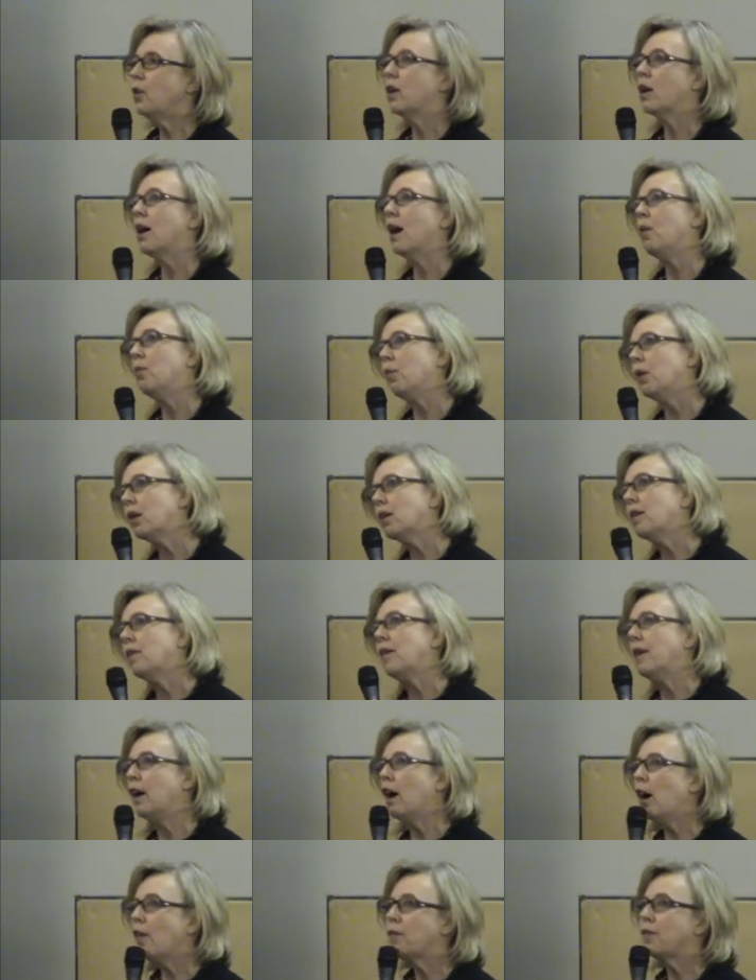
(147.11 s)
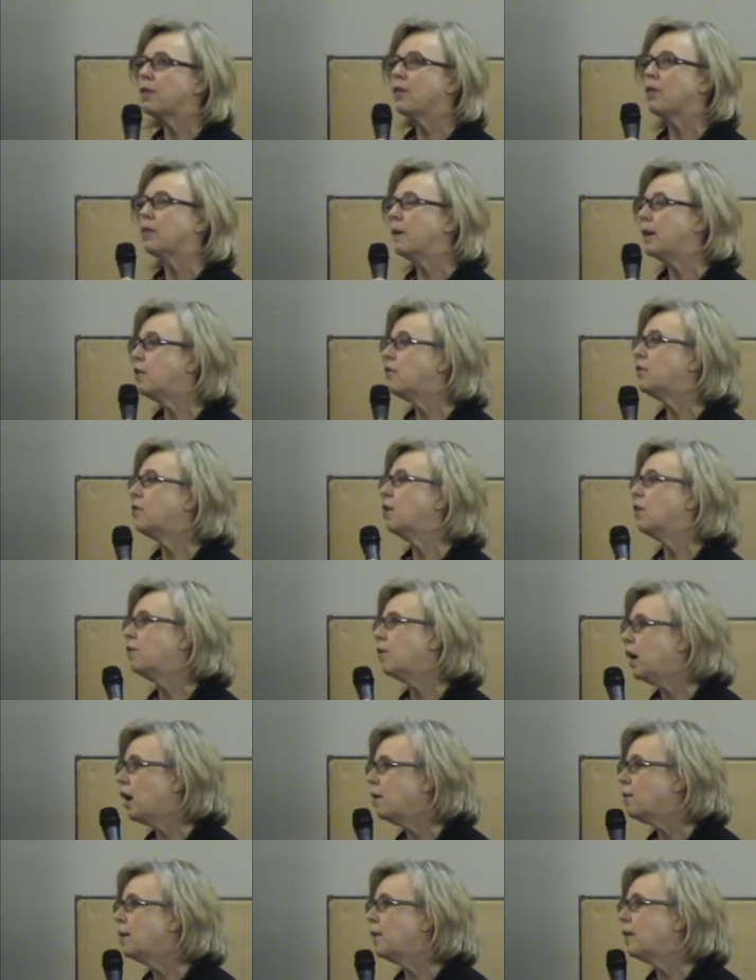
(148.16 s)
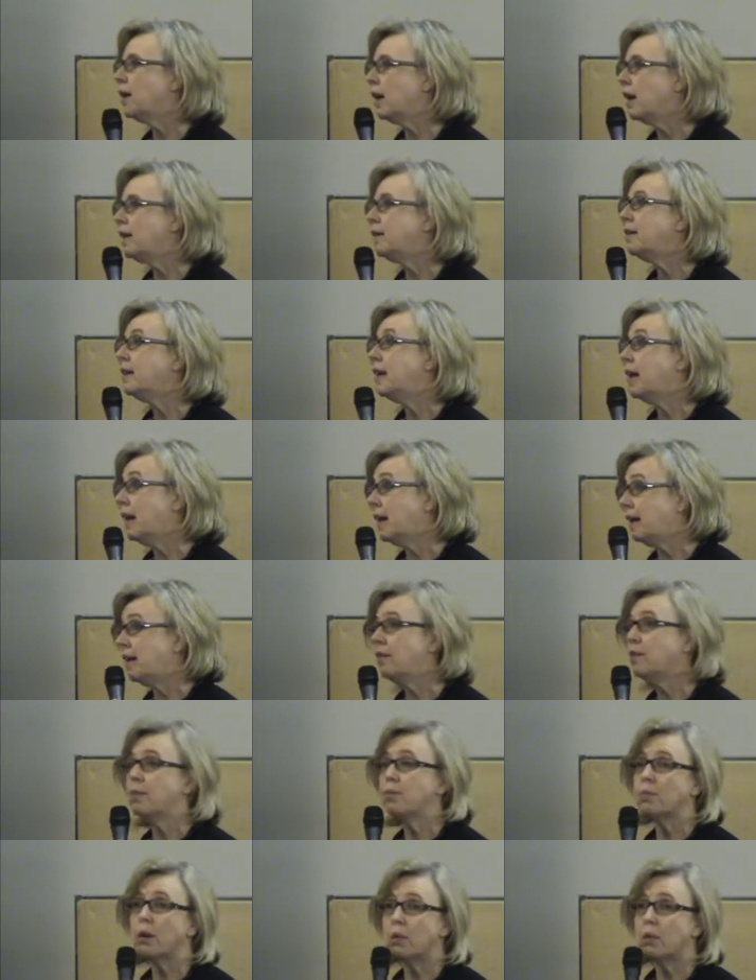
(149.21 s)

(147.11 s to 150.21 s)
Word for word: look, I worked in the Office of the Minister of Environment in the 1980s,